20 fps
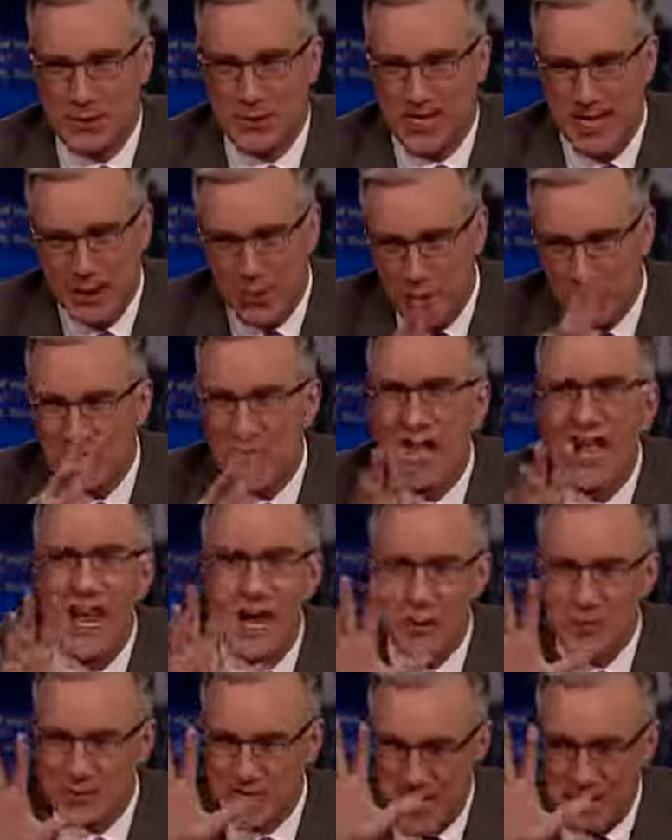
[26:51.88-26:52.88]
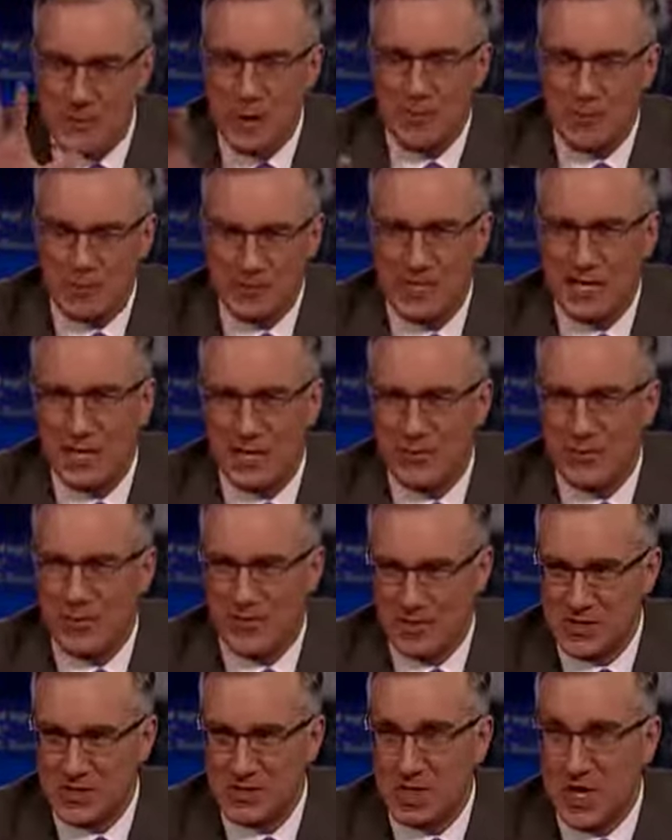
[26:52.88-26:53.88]
He was not representative
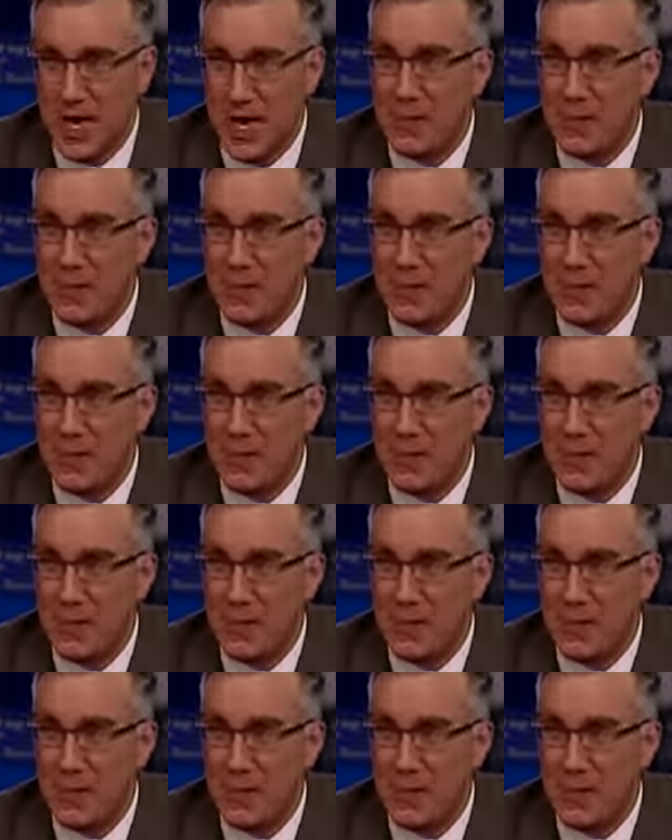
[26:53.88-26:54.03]
of his time.